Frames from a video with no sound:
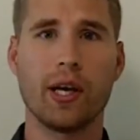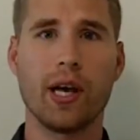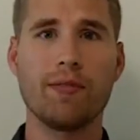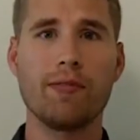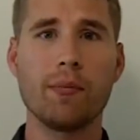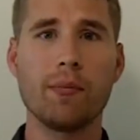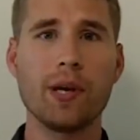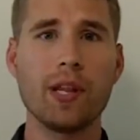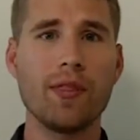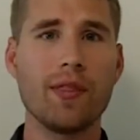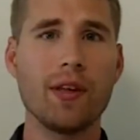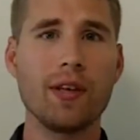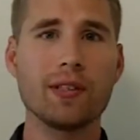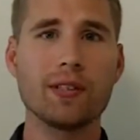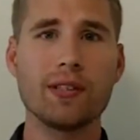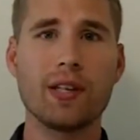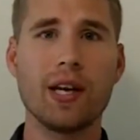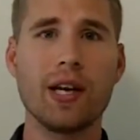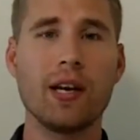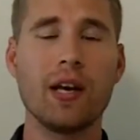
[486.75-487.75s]
Everybody
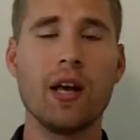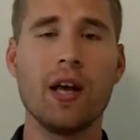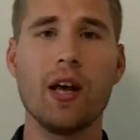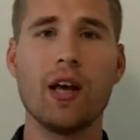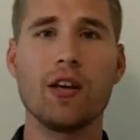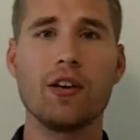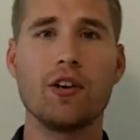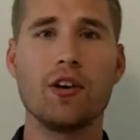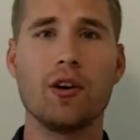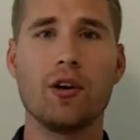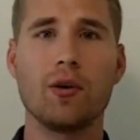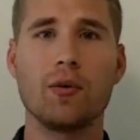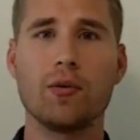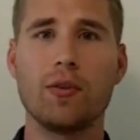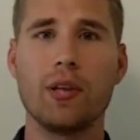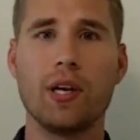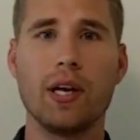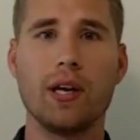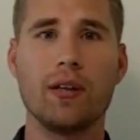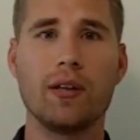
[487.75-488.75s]
thinks that,
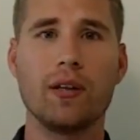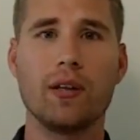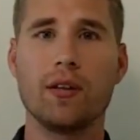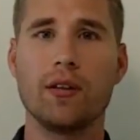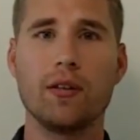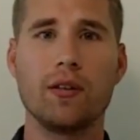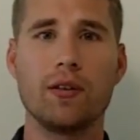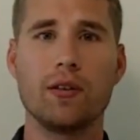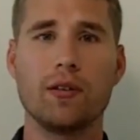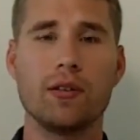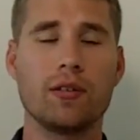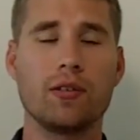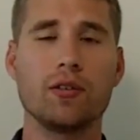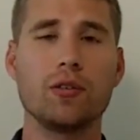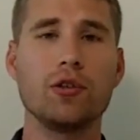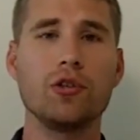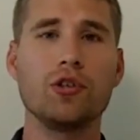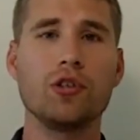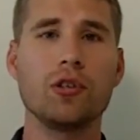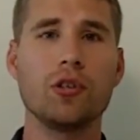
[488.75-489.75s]
that the
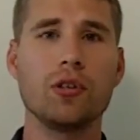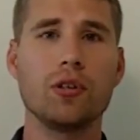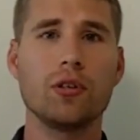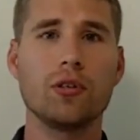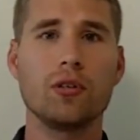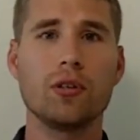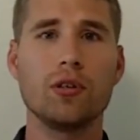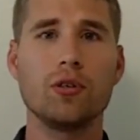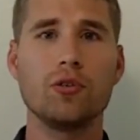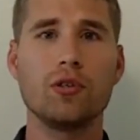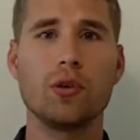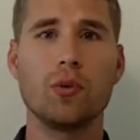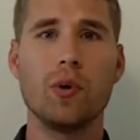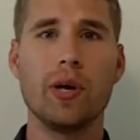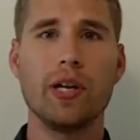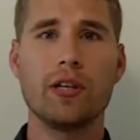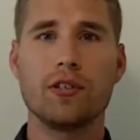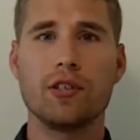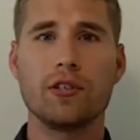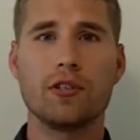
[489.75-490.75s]
solution to losing
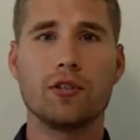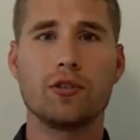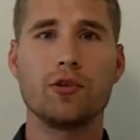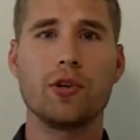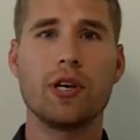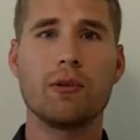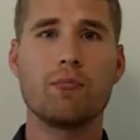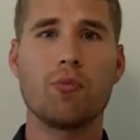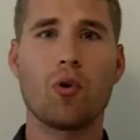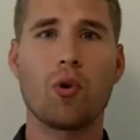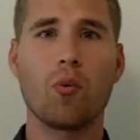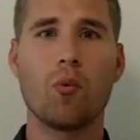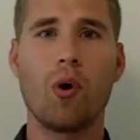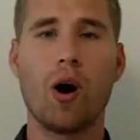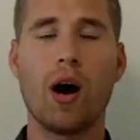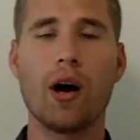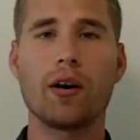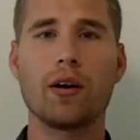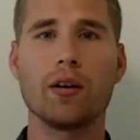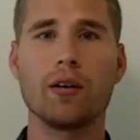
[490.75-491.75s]
weight is just to drink more
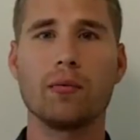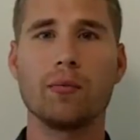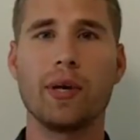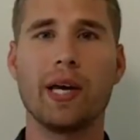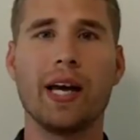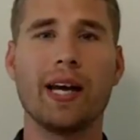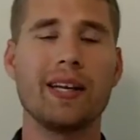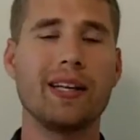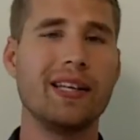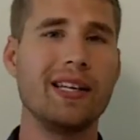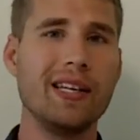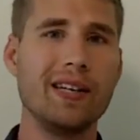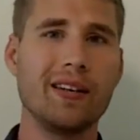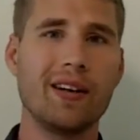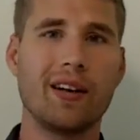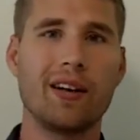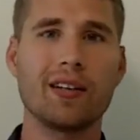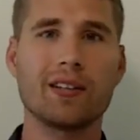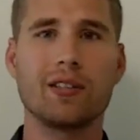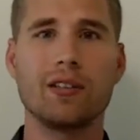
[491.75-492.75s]
water and we got to
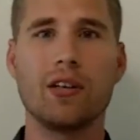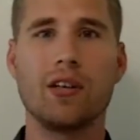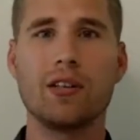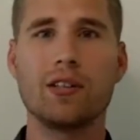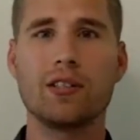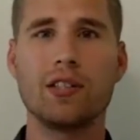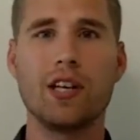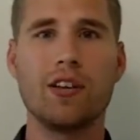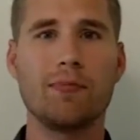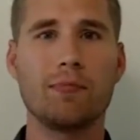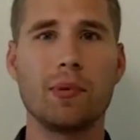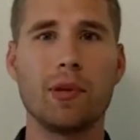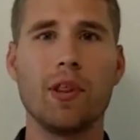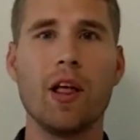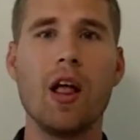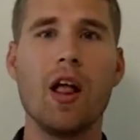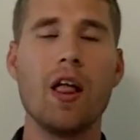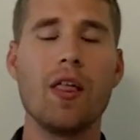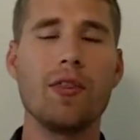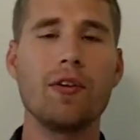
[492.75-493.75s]
detox and all this stuff,
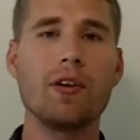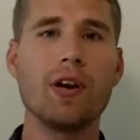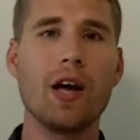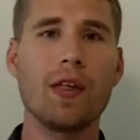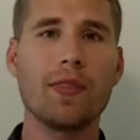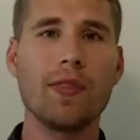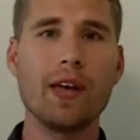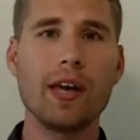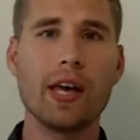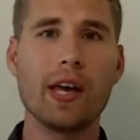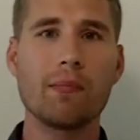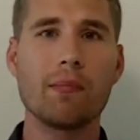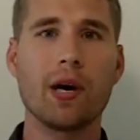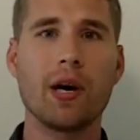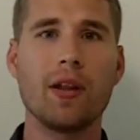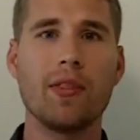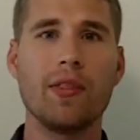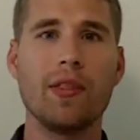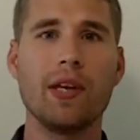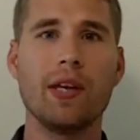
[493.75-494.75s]
but they're not thinking
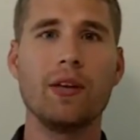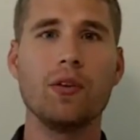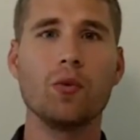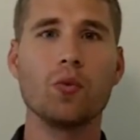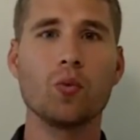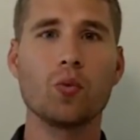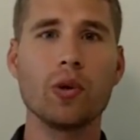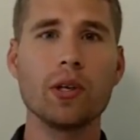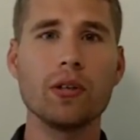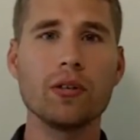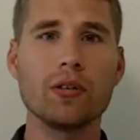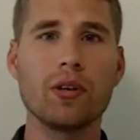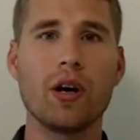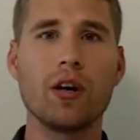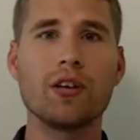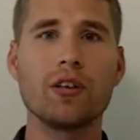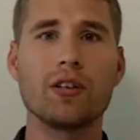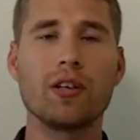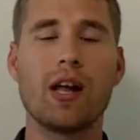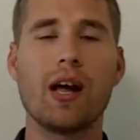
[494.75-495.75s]
about the real
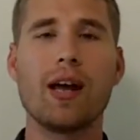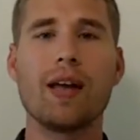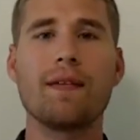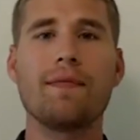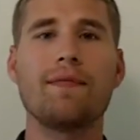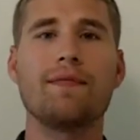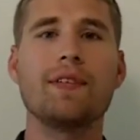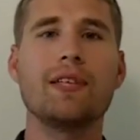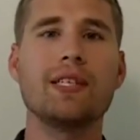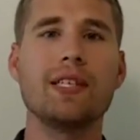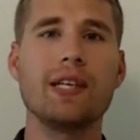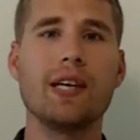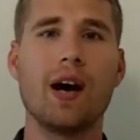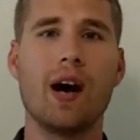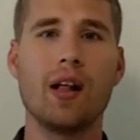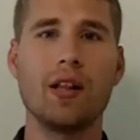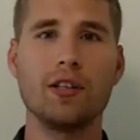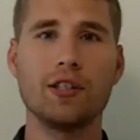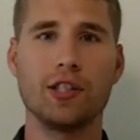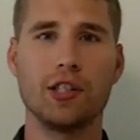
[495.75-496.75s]
underlying
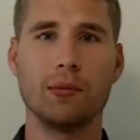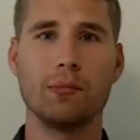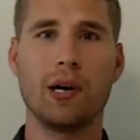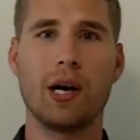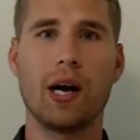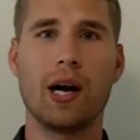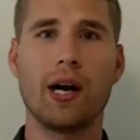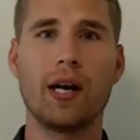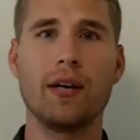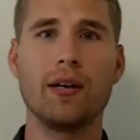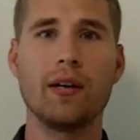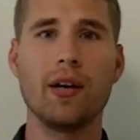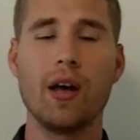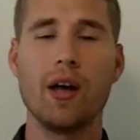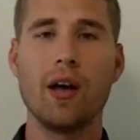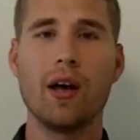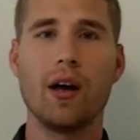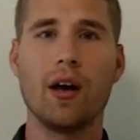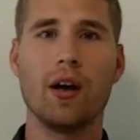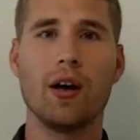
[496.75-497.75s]
physiology behind
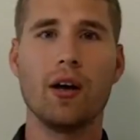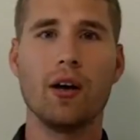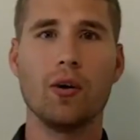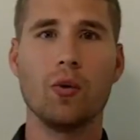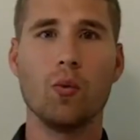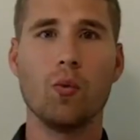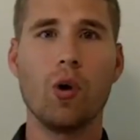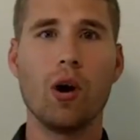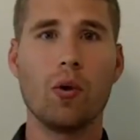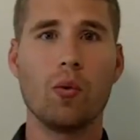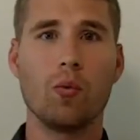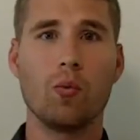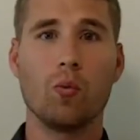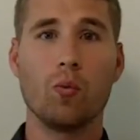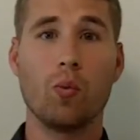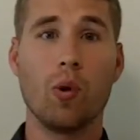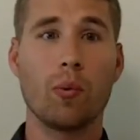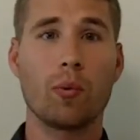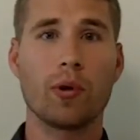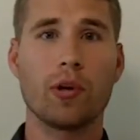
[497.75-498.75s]
what
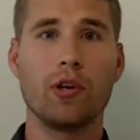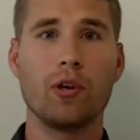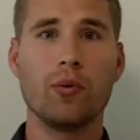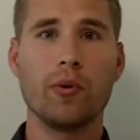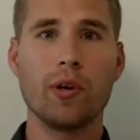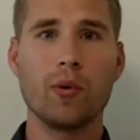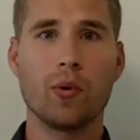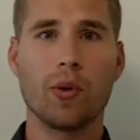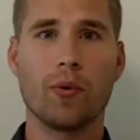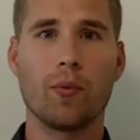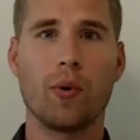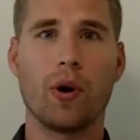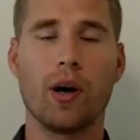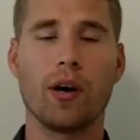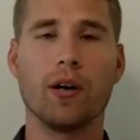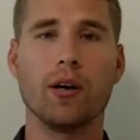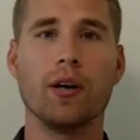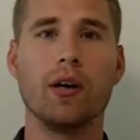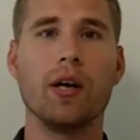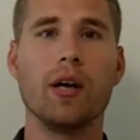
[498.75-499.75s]
we're doing with
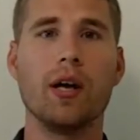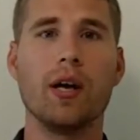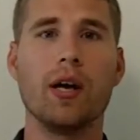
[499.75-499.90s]
water.